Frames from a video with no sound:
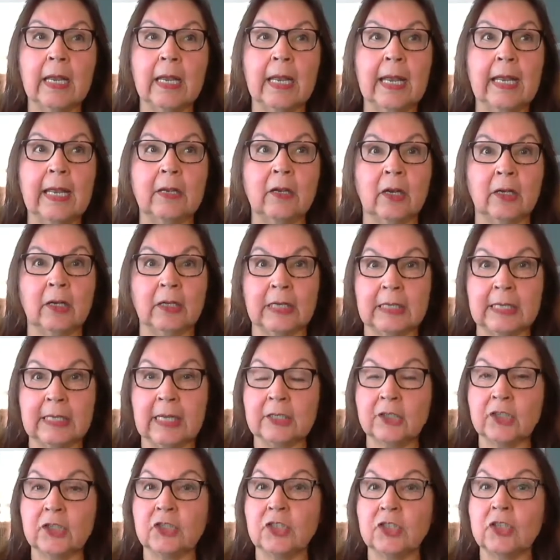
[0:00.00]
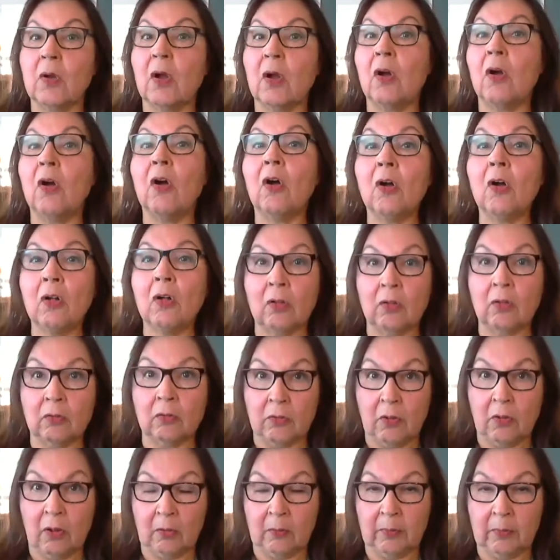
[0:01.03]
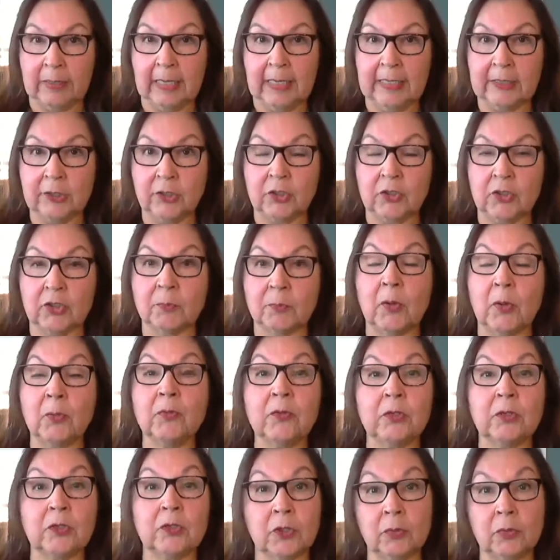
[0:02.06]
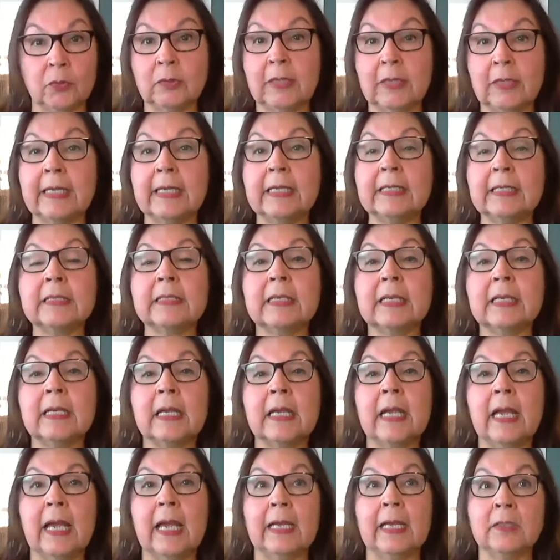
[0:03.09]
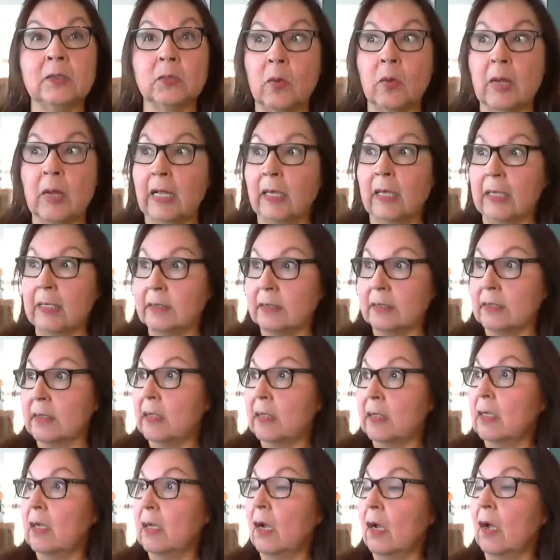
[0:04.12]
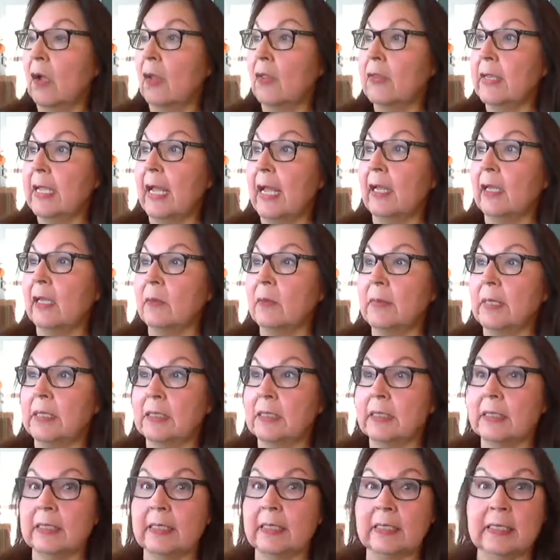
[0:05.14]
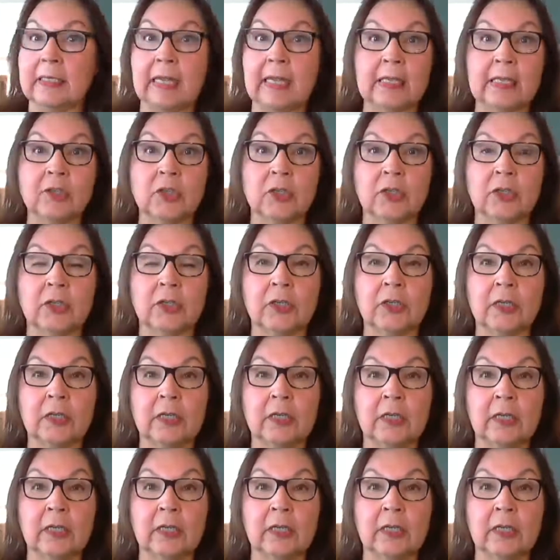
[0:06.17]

and our connection to all our relations, both the two-leggeds as well as all the elements in nature,